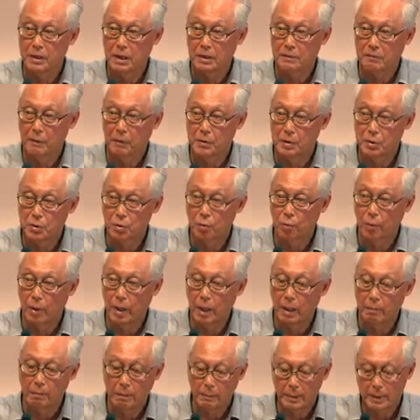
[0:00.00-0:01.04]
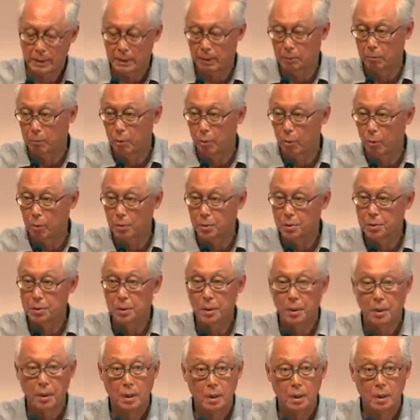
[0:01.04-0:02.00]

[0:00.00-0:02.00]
the Founders Square, maybe some roads.